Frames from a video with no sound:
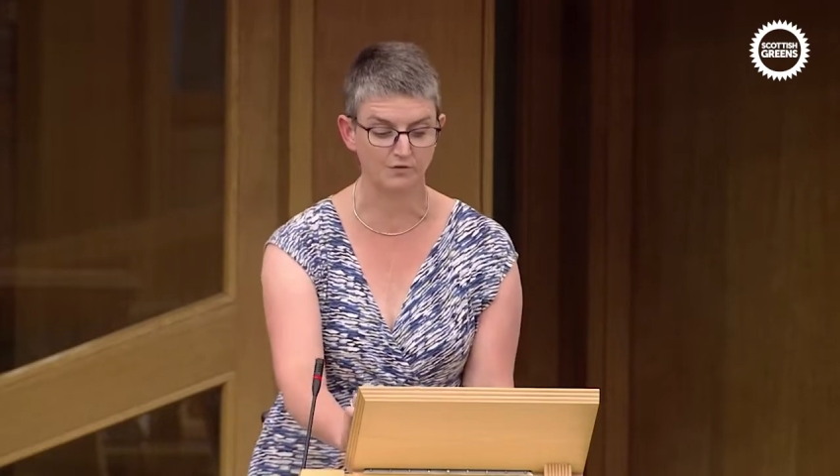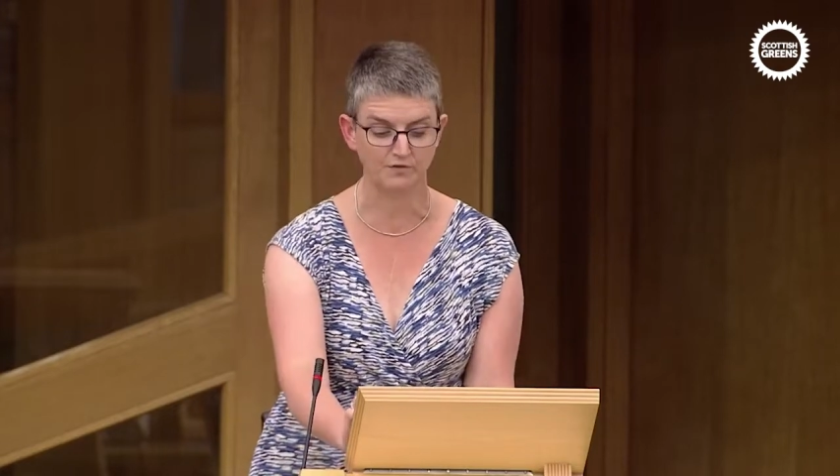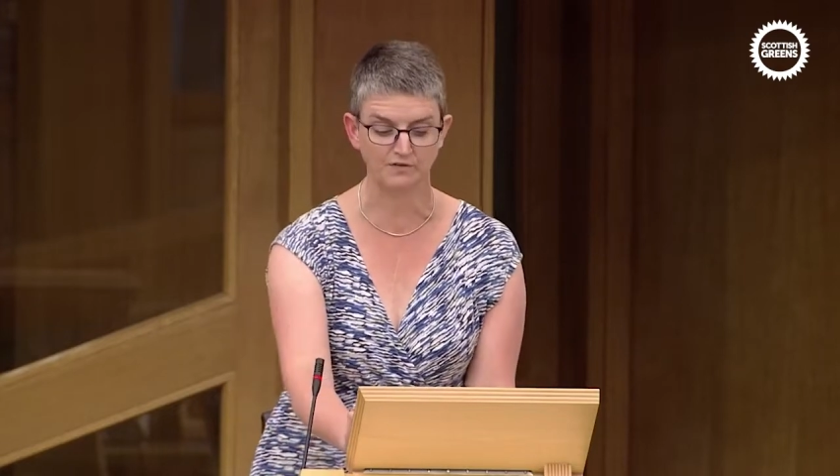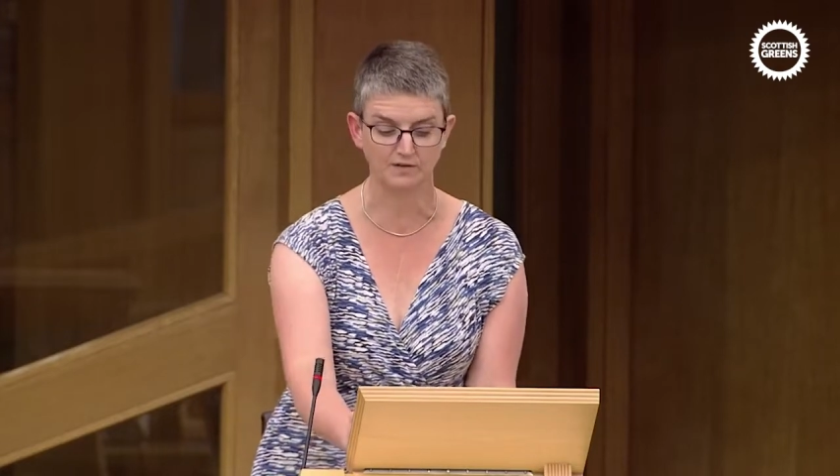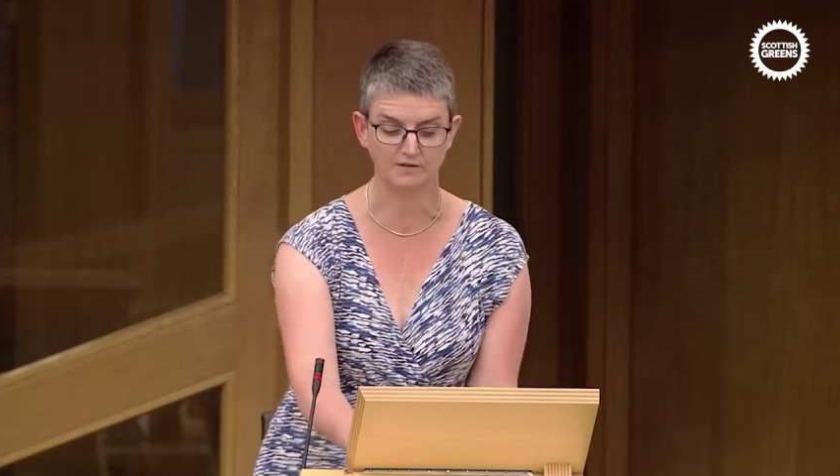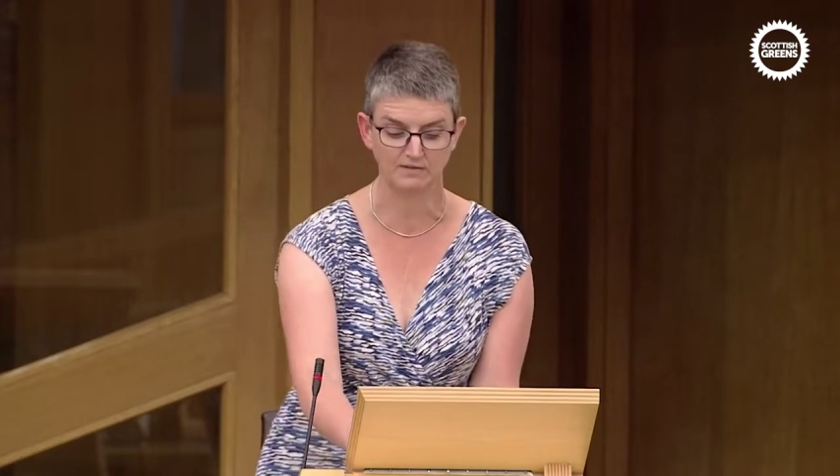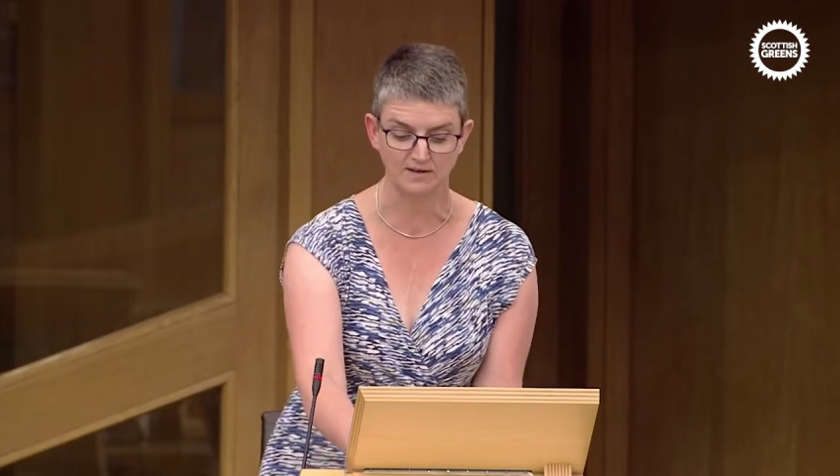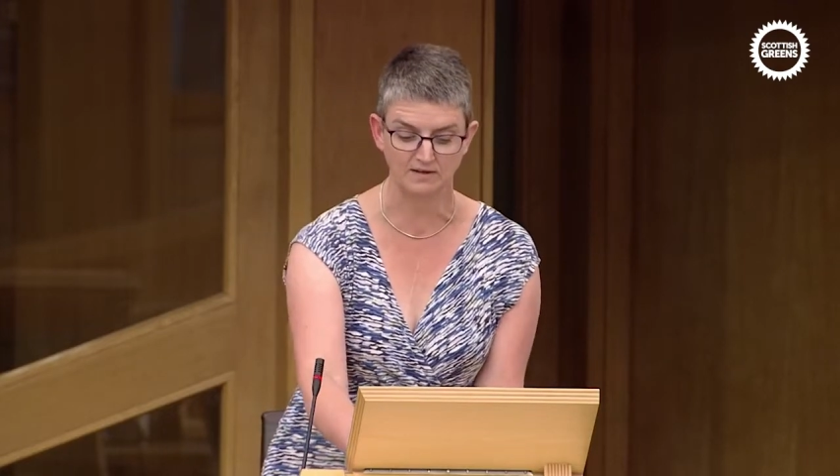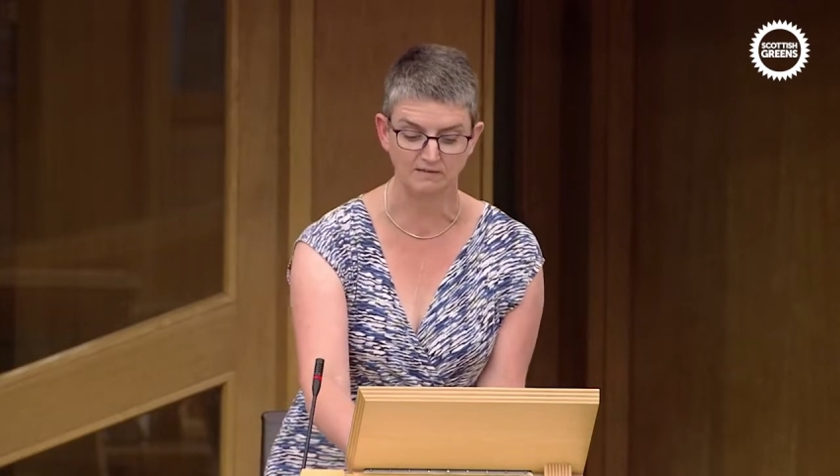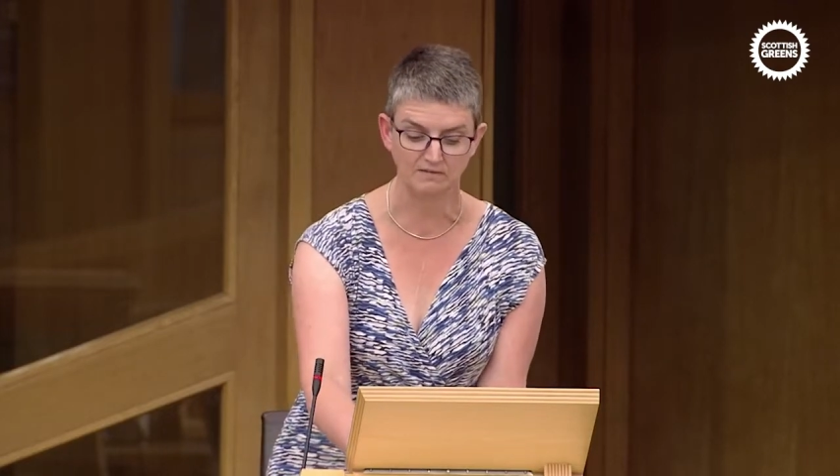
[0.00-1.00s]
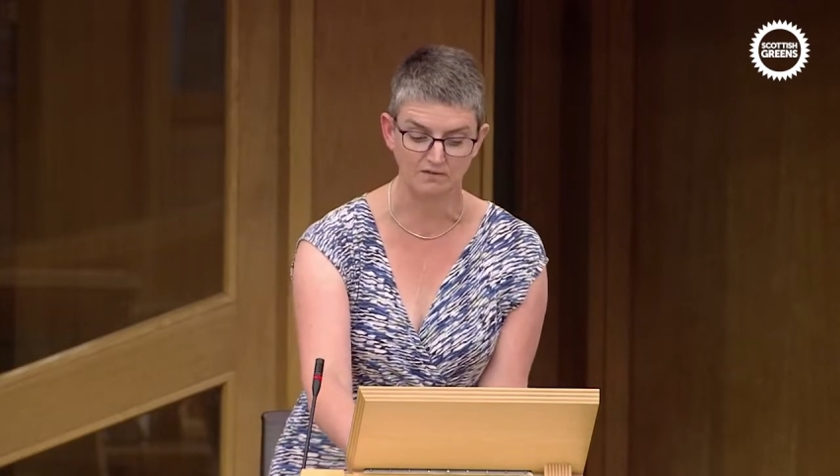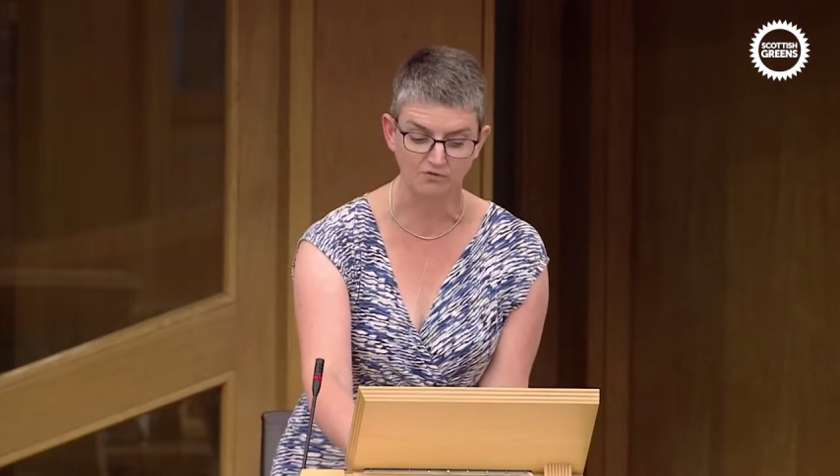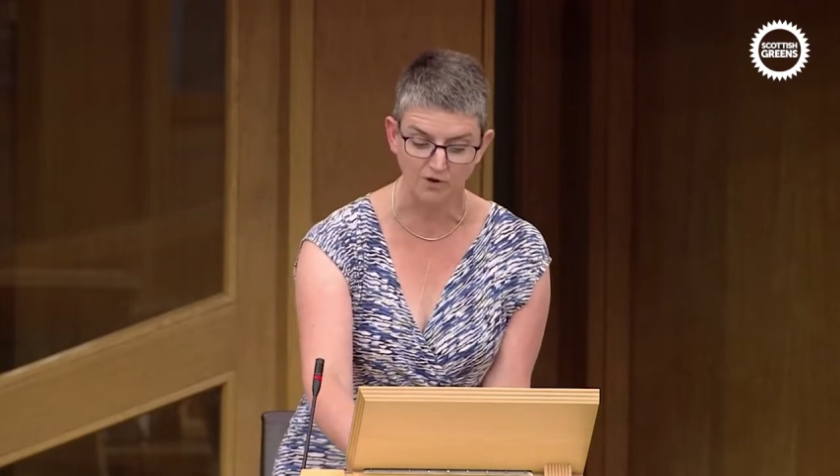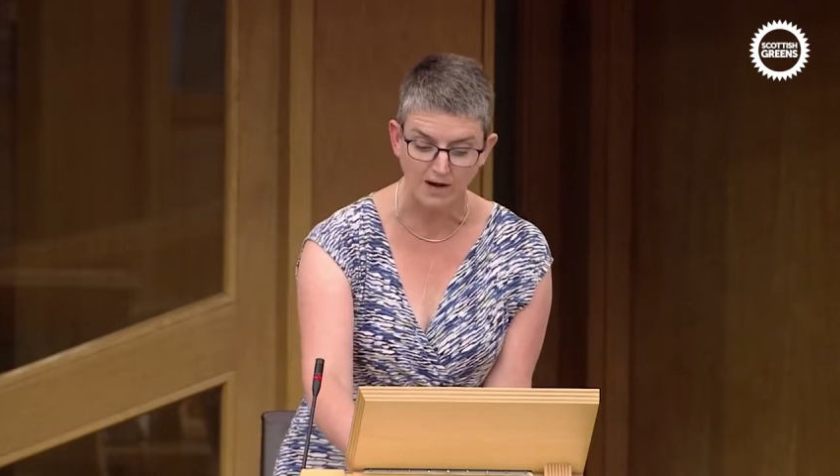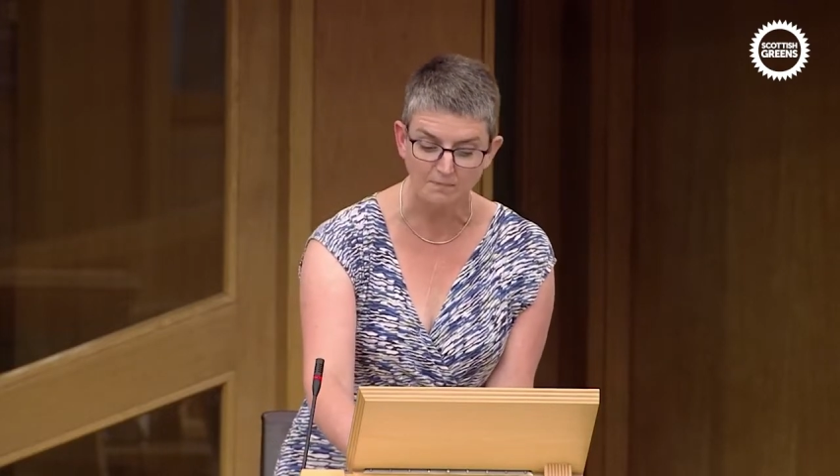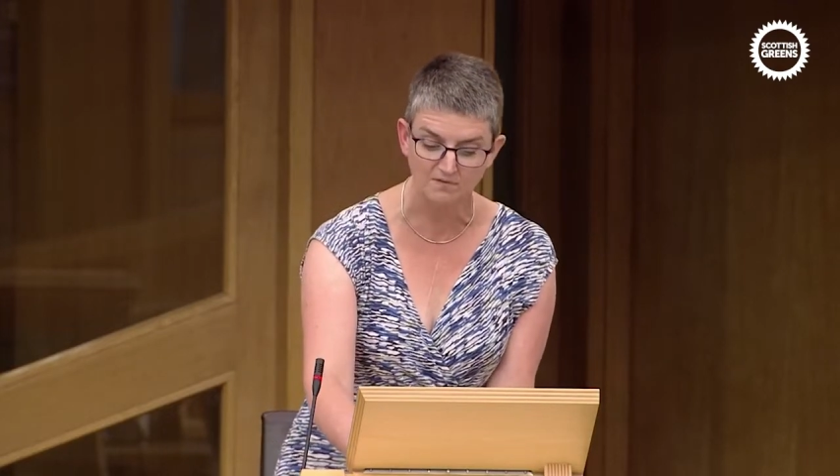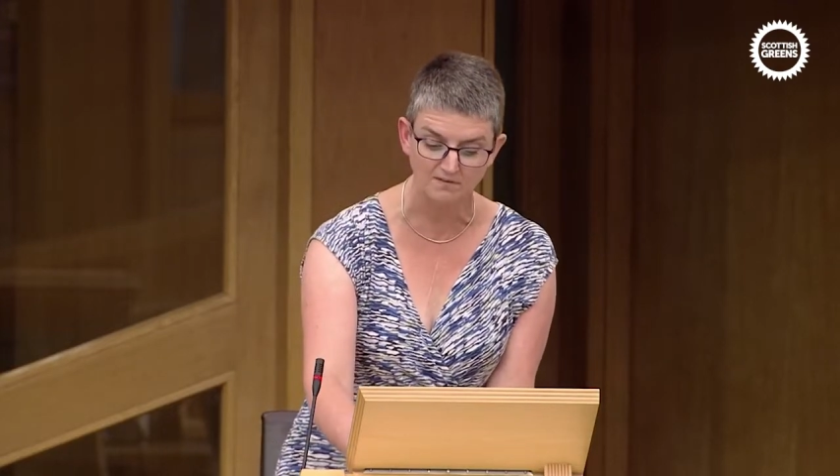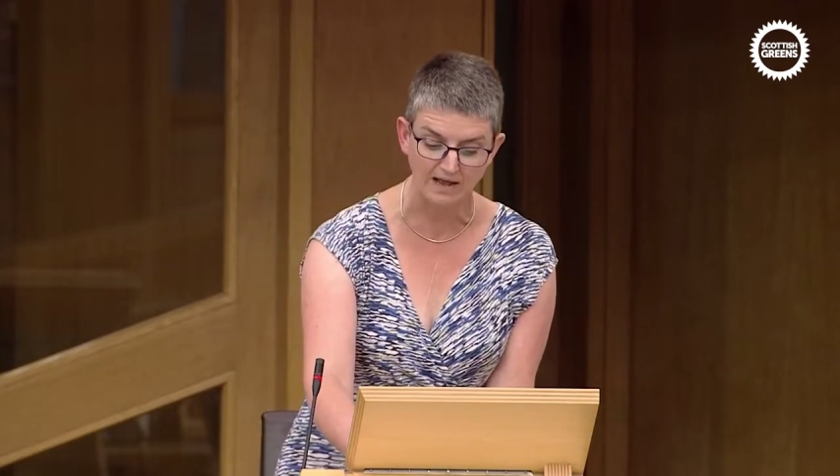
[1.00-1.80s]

Fiscal Studies describes it